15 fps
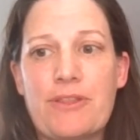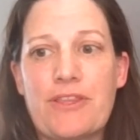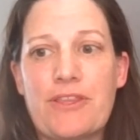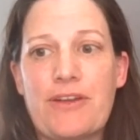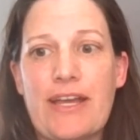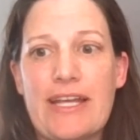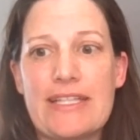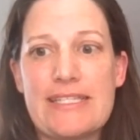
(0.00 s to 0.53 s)
with their
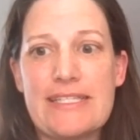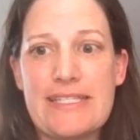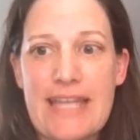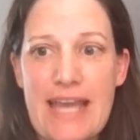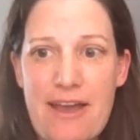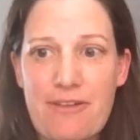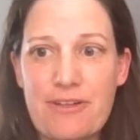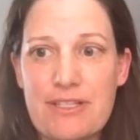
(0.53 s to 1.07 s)
heads
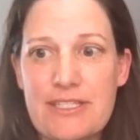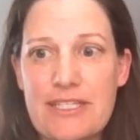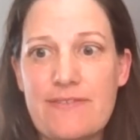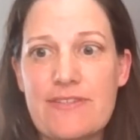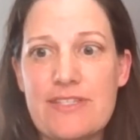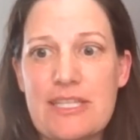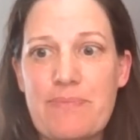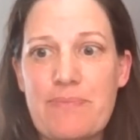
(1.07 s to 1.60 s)
down instead of
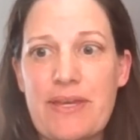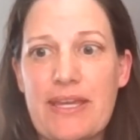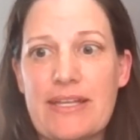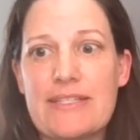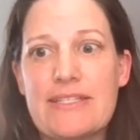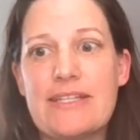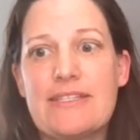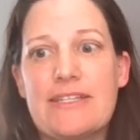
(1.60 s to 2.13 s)
sipping
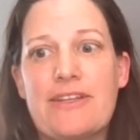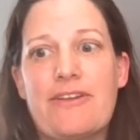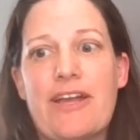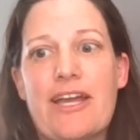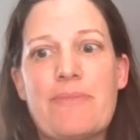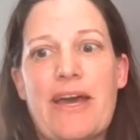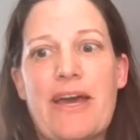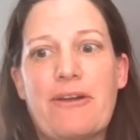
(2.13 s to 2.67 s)
and tilting their
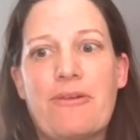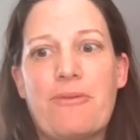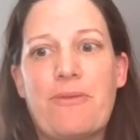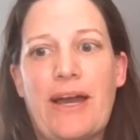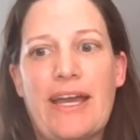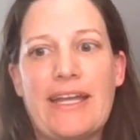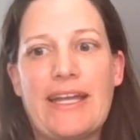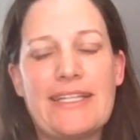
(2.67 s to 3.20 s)
head back.
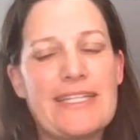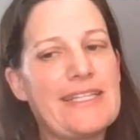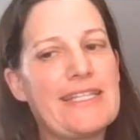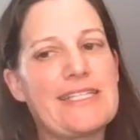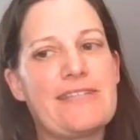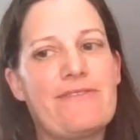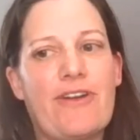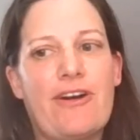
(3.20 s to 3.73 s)
Why did this
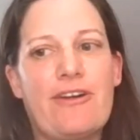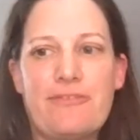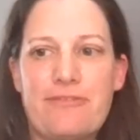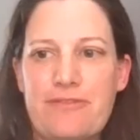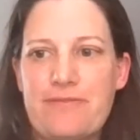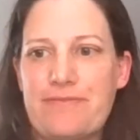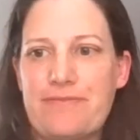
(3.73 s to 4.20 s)
evolve?